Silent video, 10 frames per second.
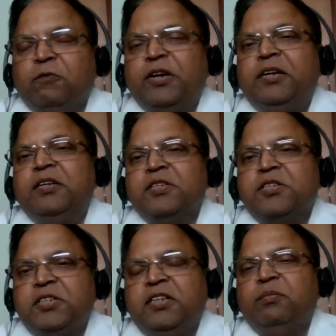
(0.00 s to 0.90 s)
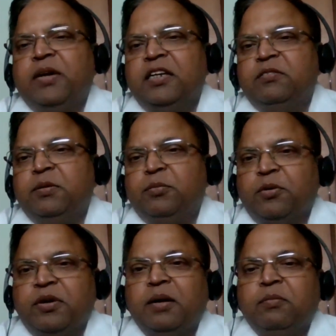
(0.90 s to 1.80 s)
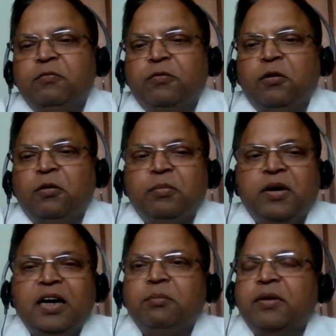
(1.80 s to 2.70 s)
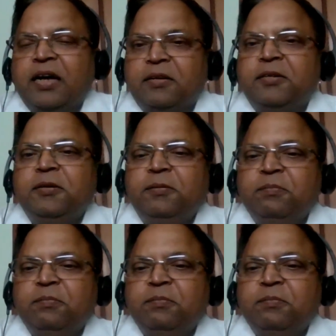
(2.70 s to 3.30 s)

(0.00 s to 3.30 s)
year senior management program from IIM Calcutta.